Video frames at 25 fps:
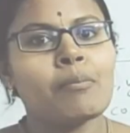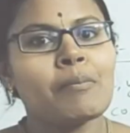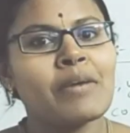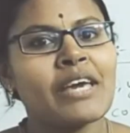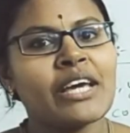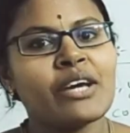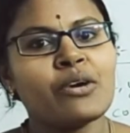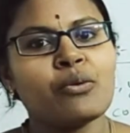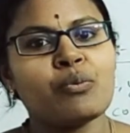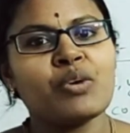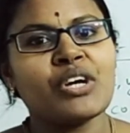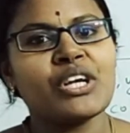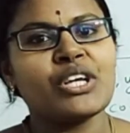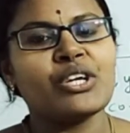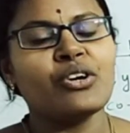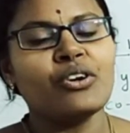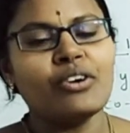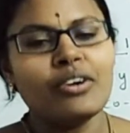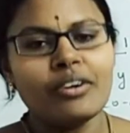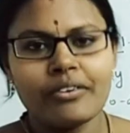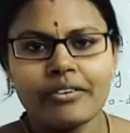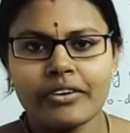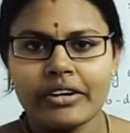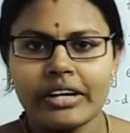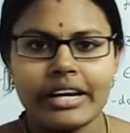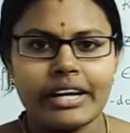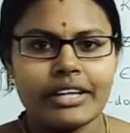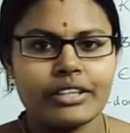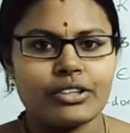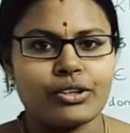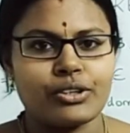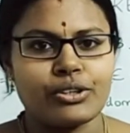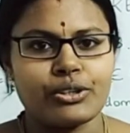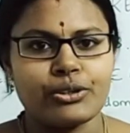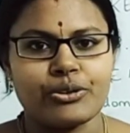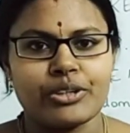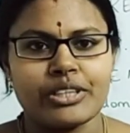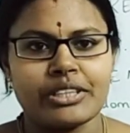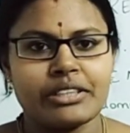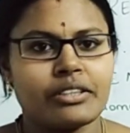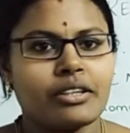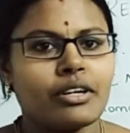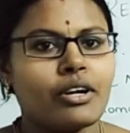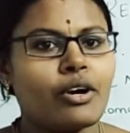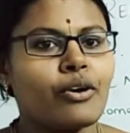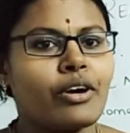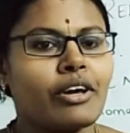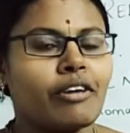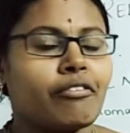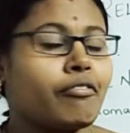make a video related to it.
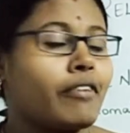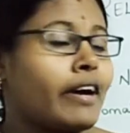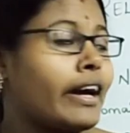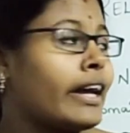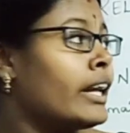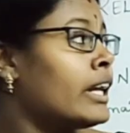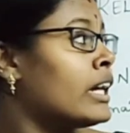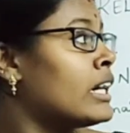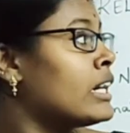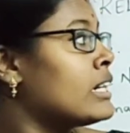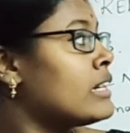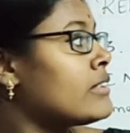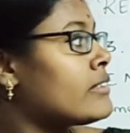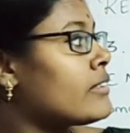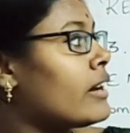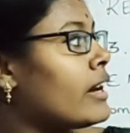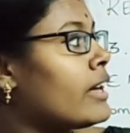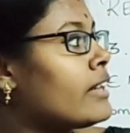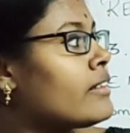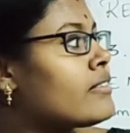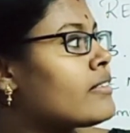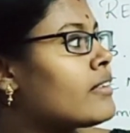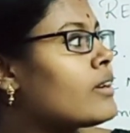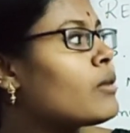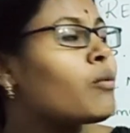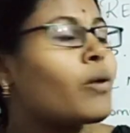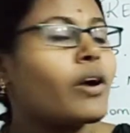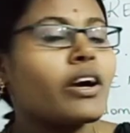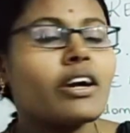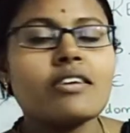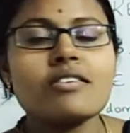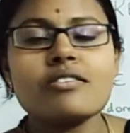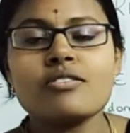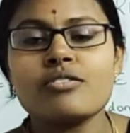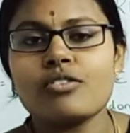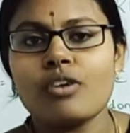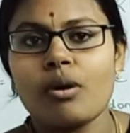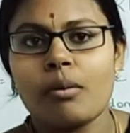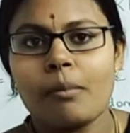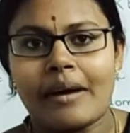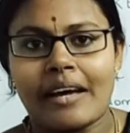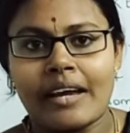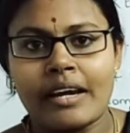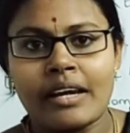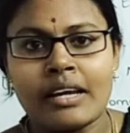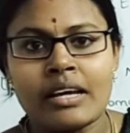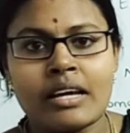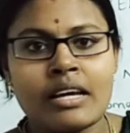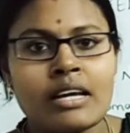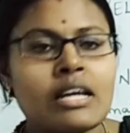Okay, fine. So let's see what is domain.
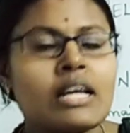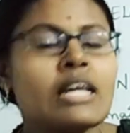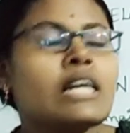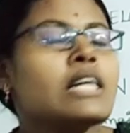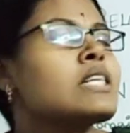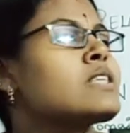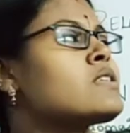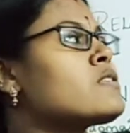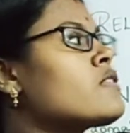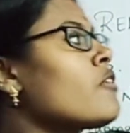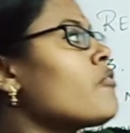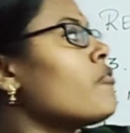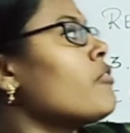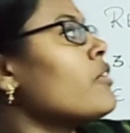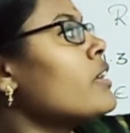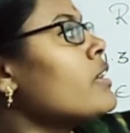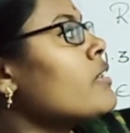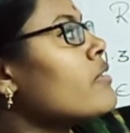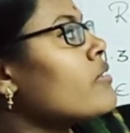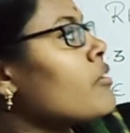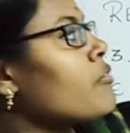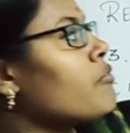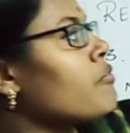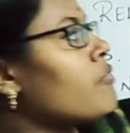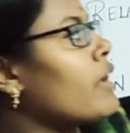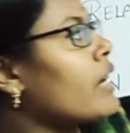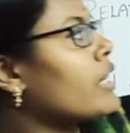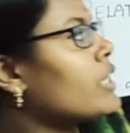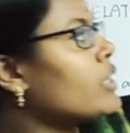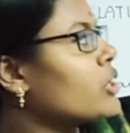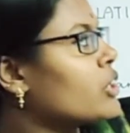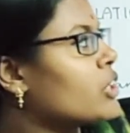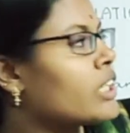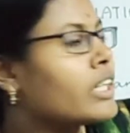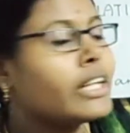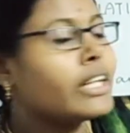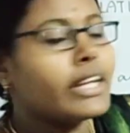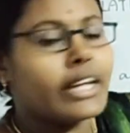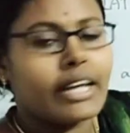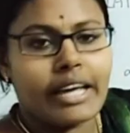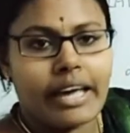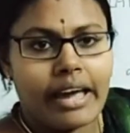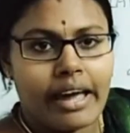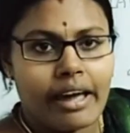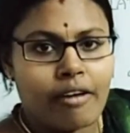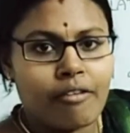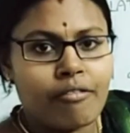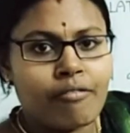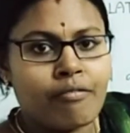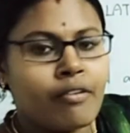So if it is a function
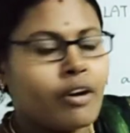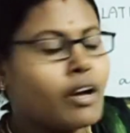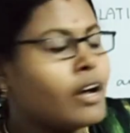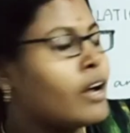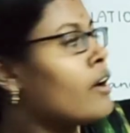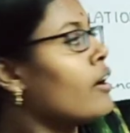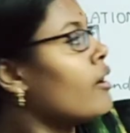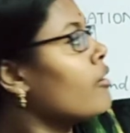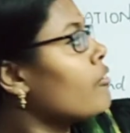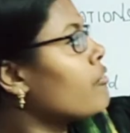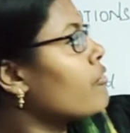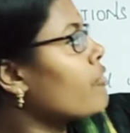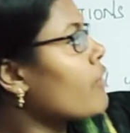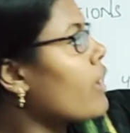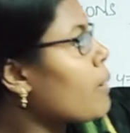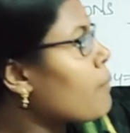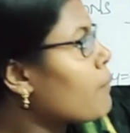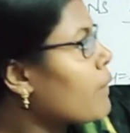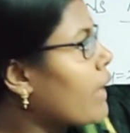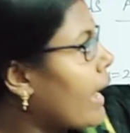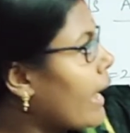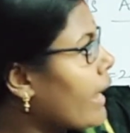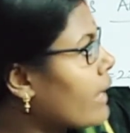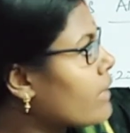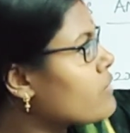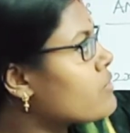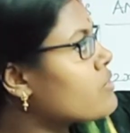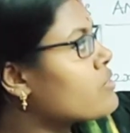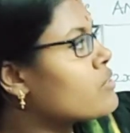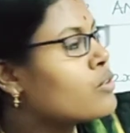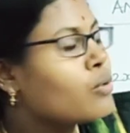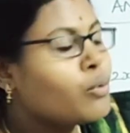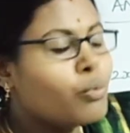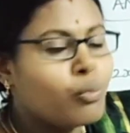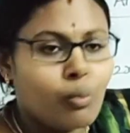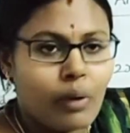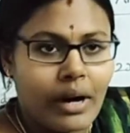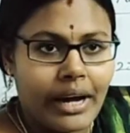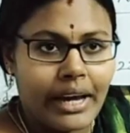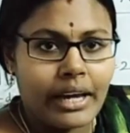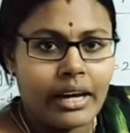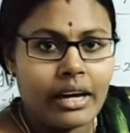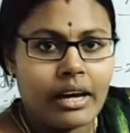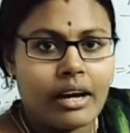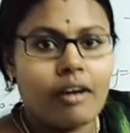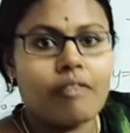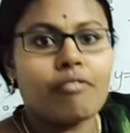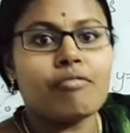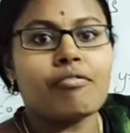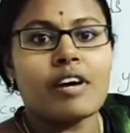f from x to y,
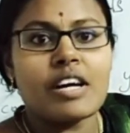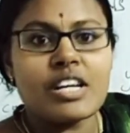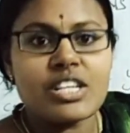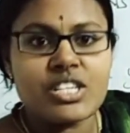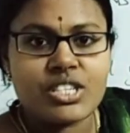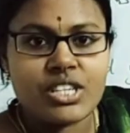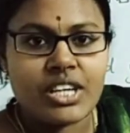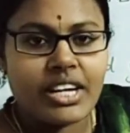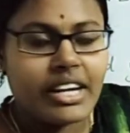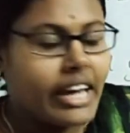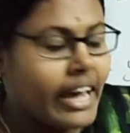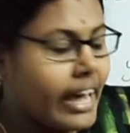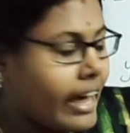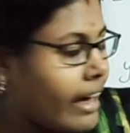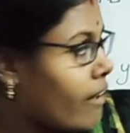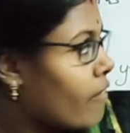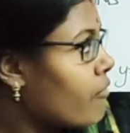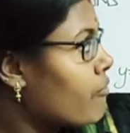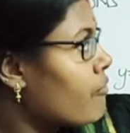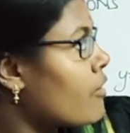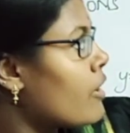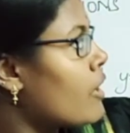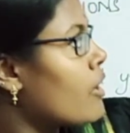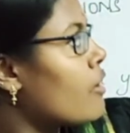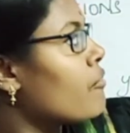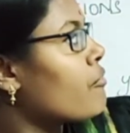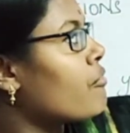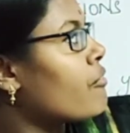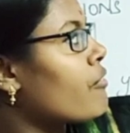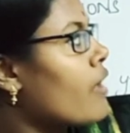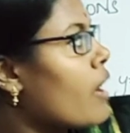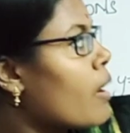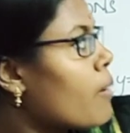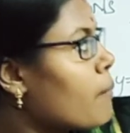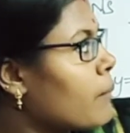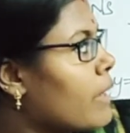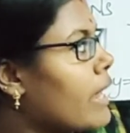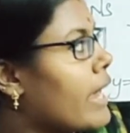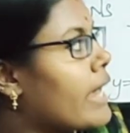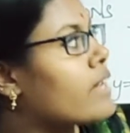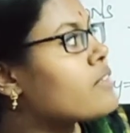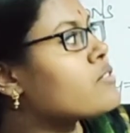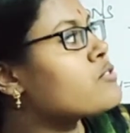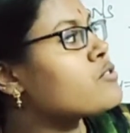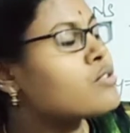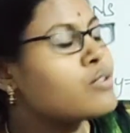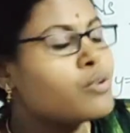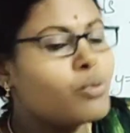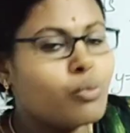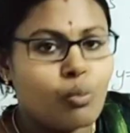a function f from x
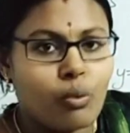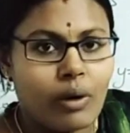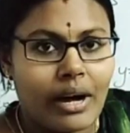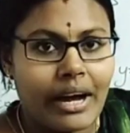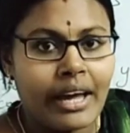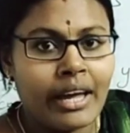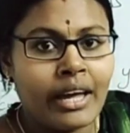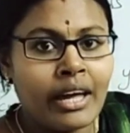to y,